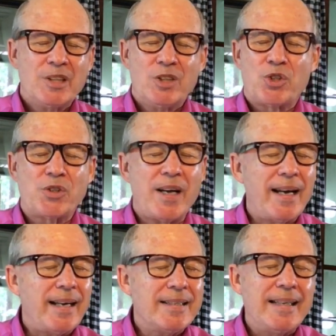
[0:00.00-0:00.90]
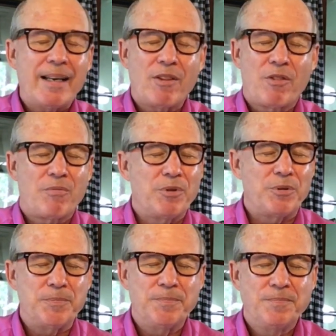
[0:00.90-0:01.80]
trying to get
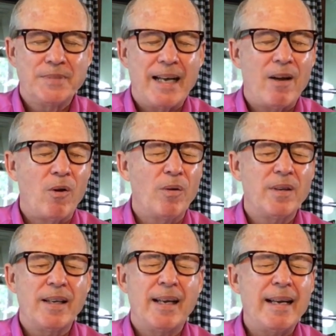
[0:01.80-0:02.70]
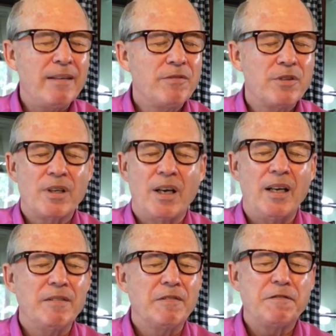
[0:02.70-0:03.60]
through, however
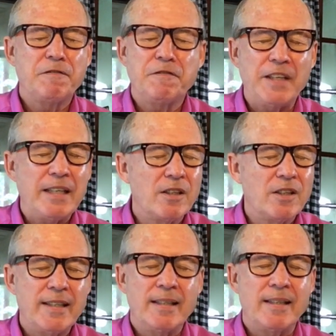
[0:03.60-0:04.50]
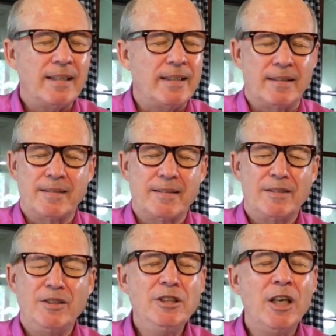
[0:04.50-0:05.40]
unfair it is,
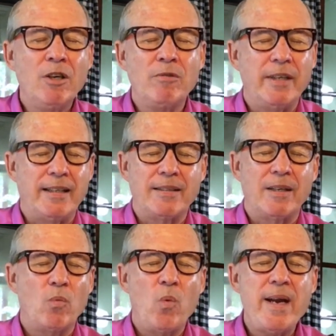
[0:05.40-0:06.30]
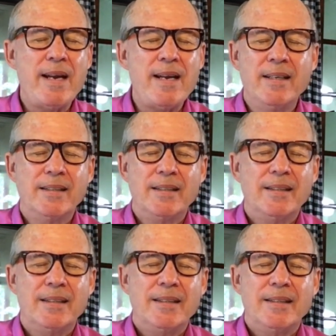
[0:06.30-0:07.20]
knowing that we
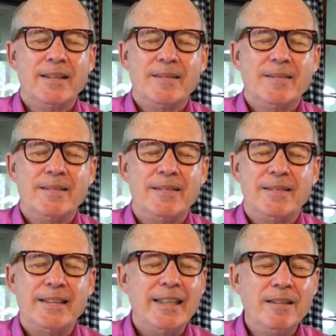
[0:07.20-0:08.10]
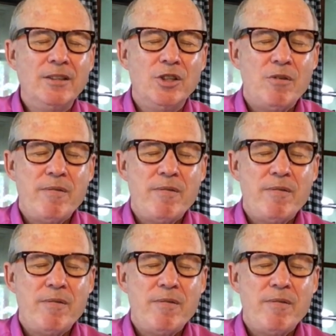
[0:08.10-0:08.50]
didn't do